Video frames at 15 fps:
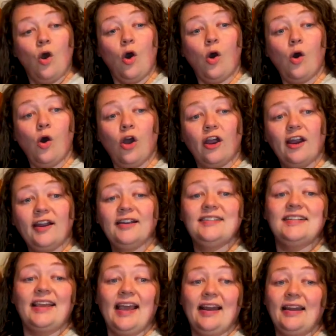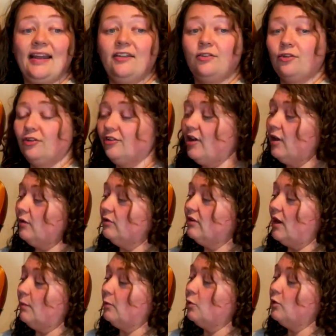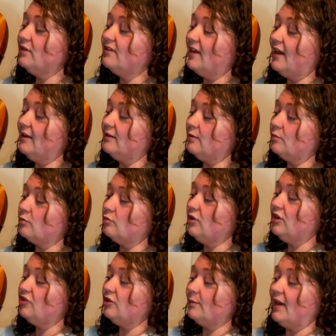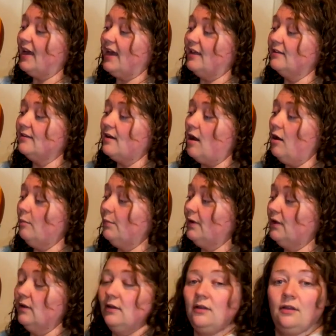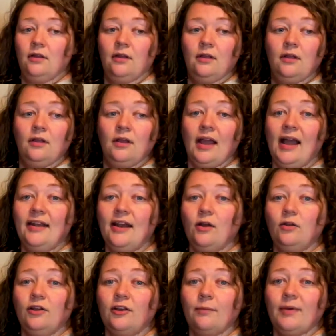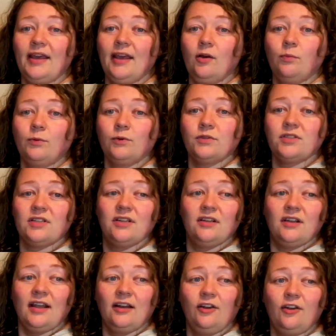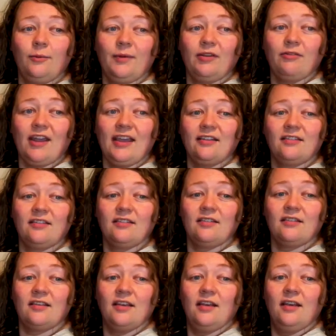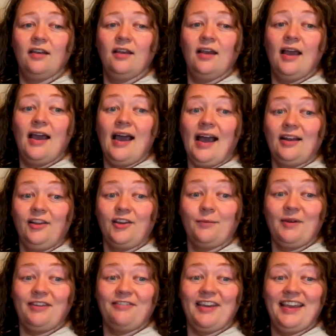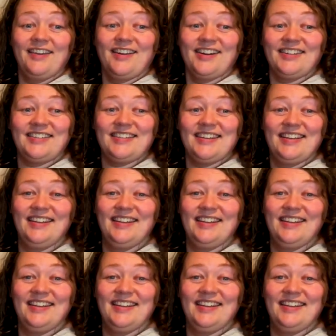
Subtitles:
Or, to get a nicer sound, I'm going to end up reaching my hands up, and now look at my elbows, and look at my wrists, and look at my fingers.